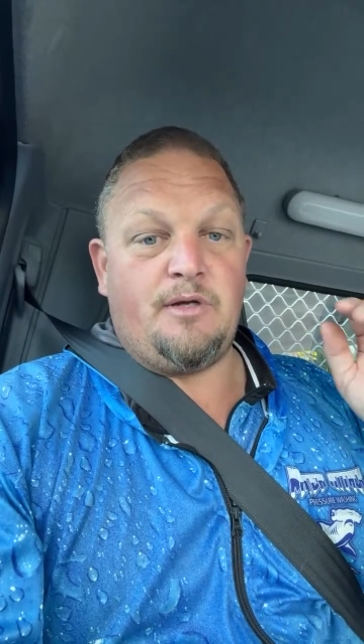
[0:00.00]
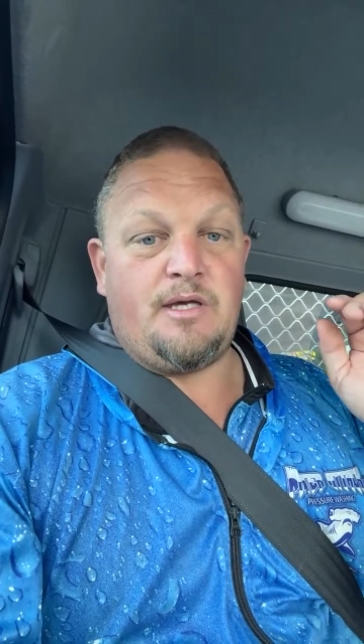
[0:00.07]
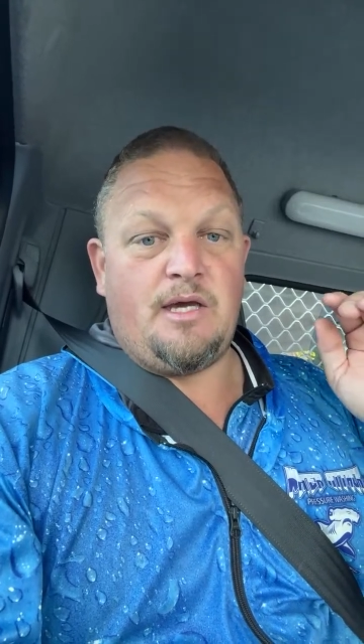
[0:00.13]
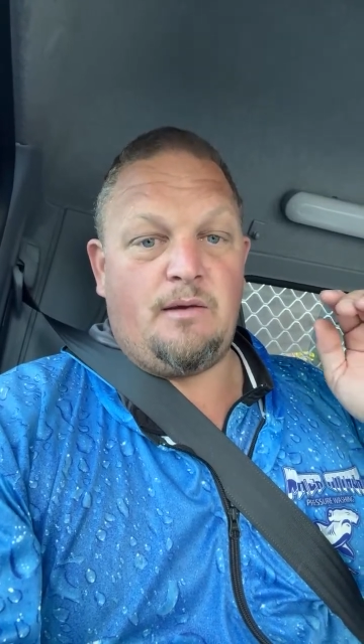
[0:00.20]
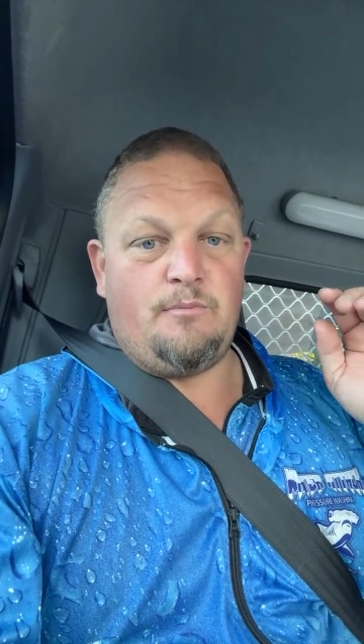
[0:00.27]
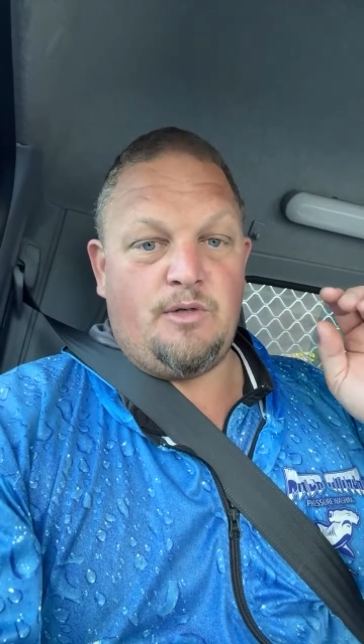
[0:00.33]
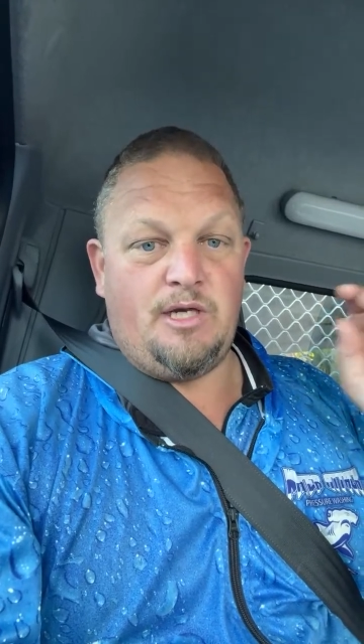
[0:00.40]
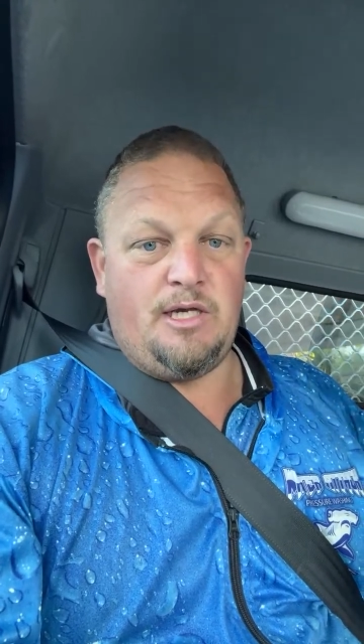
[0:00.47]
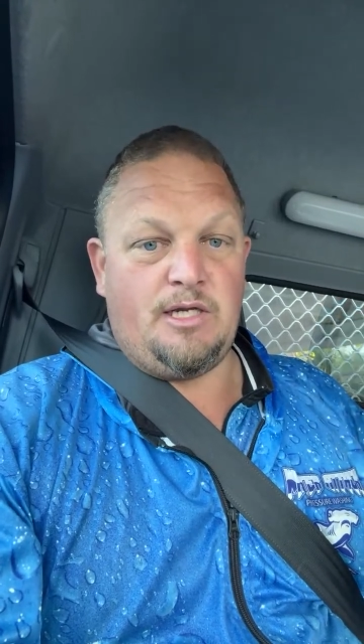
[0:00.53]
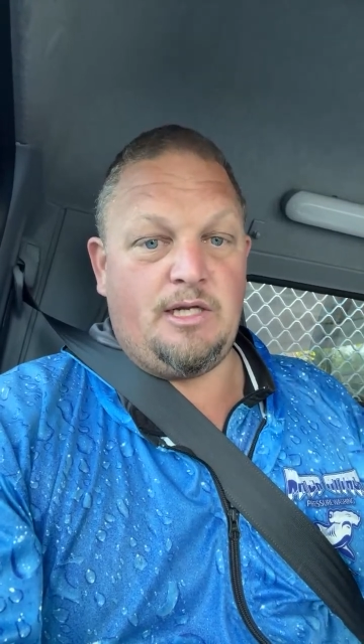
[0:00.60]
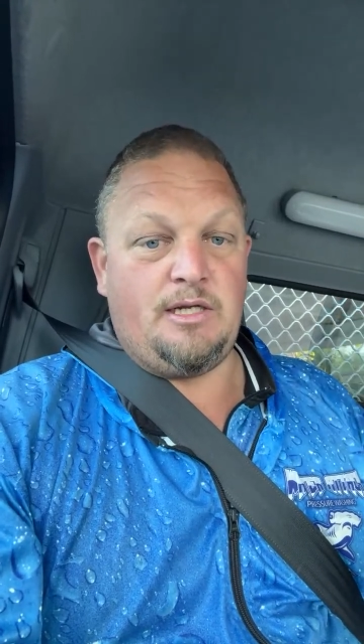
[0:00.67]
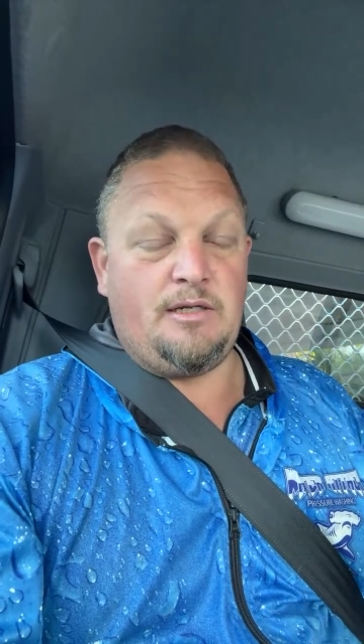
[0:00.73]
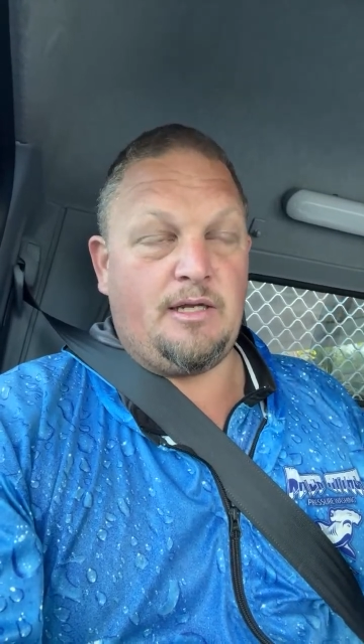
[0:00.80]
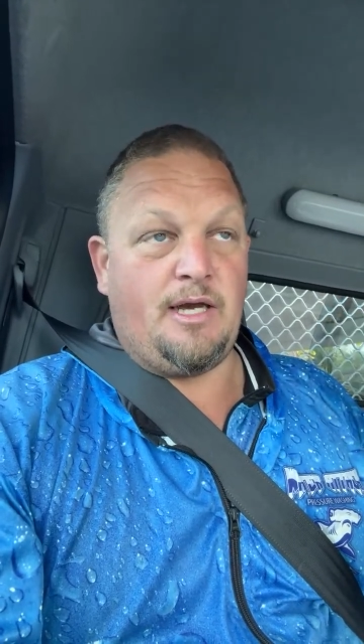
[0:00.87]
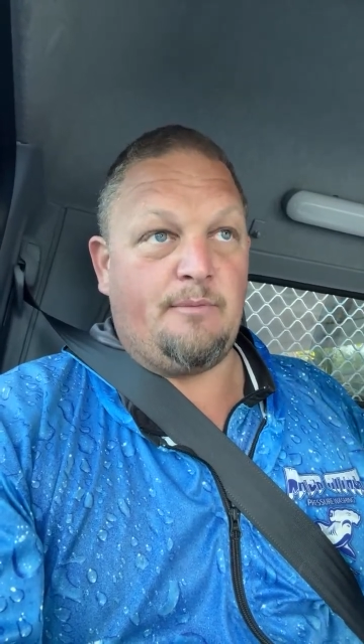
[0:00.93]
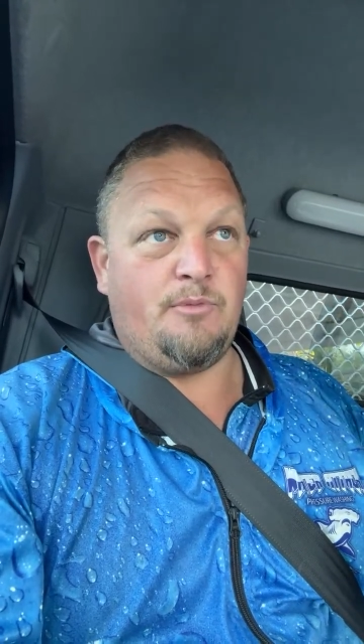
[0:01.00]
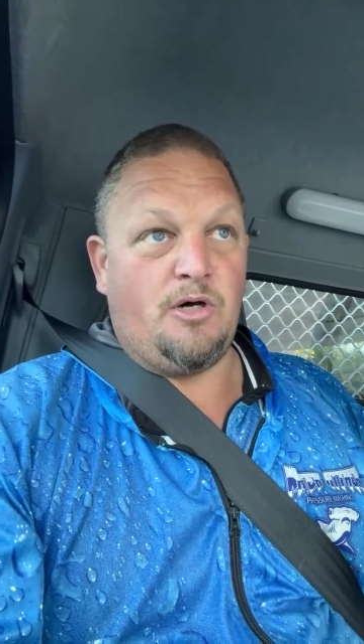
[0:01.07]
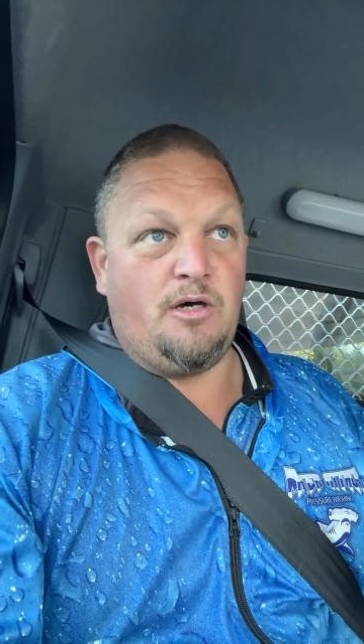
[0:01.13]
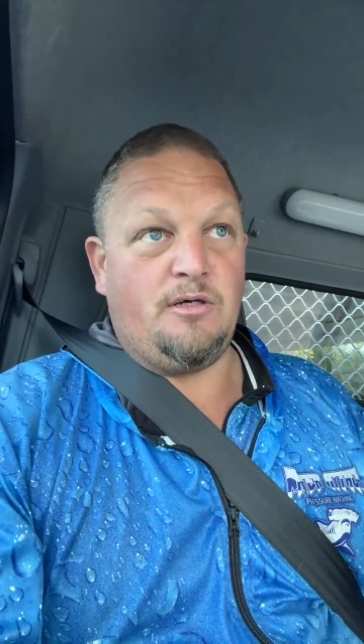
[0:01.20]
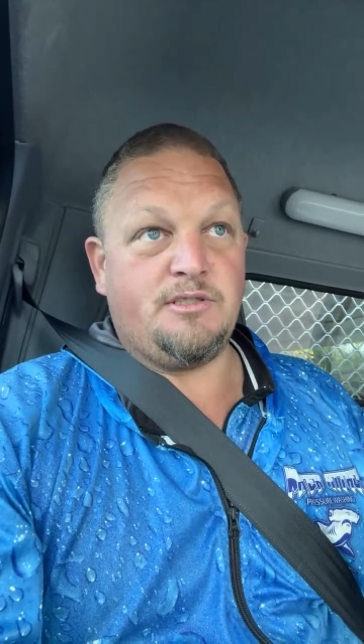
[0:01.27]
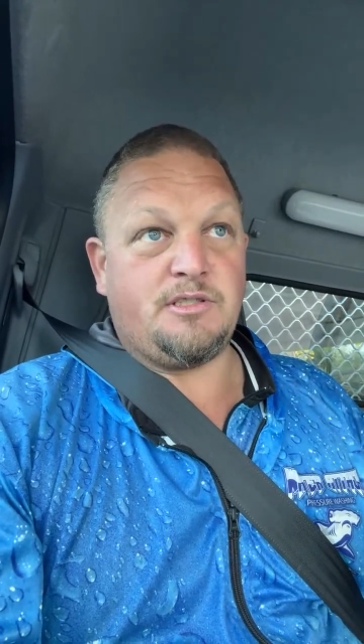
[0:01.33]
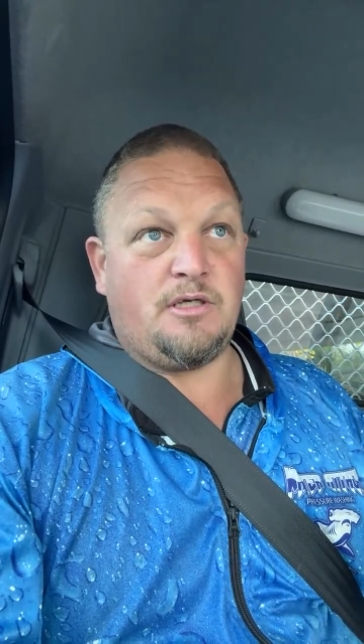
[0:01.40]
kept hitting our
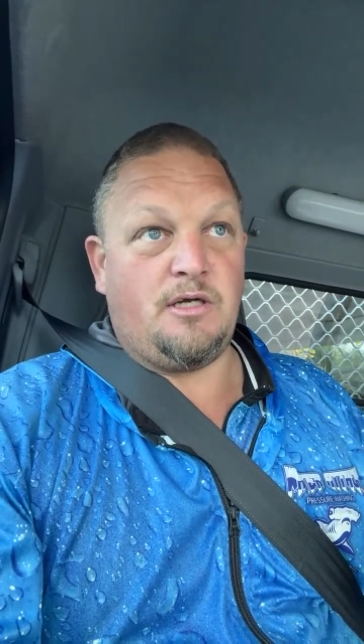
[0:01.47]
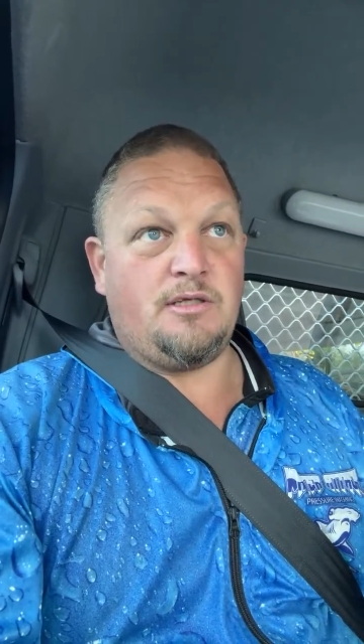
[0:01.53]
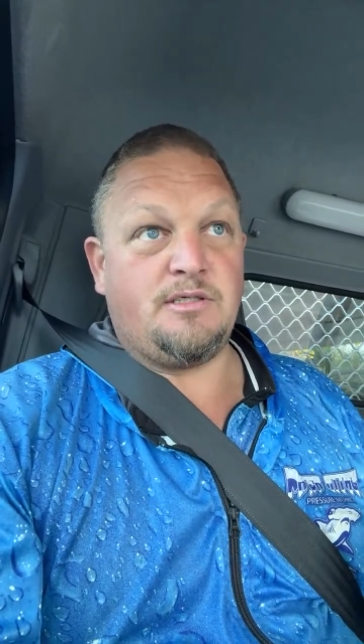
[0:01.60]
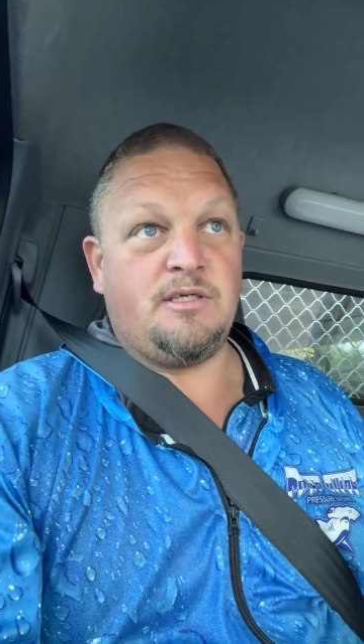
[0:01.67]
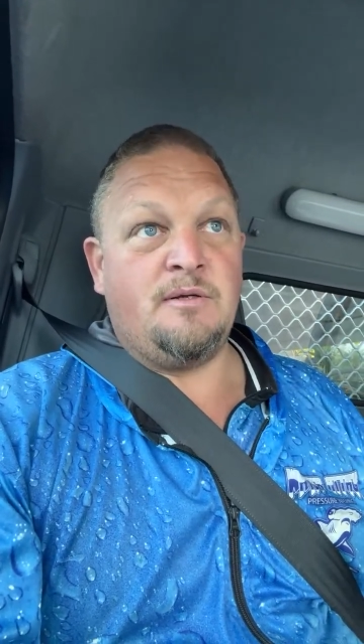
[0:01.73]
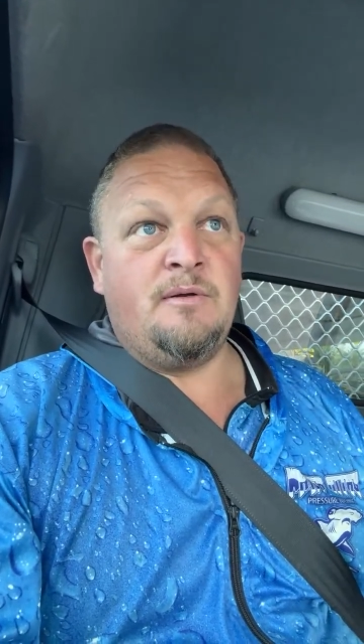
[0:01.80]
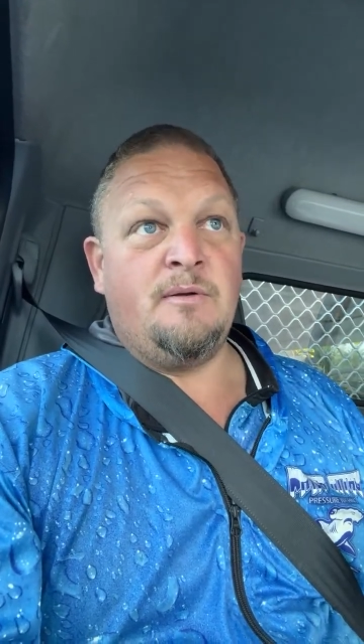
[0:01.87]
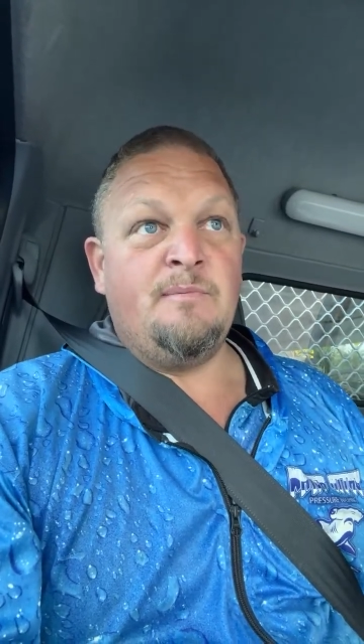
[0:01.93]
milestones.